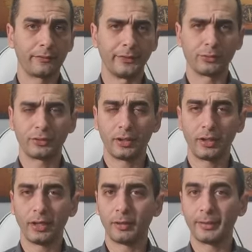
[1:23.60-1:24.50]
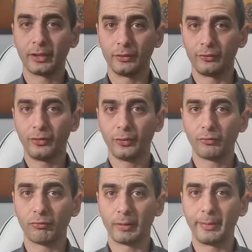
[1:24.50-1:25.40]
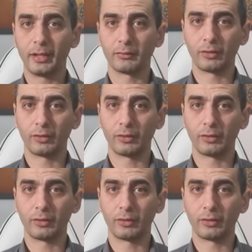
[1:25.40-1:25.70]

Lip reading: the Ukrainian army continues to repel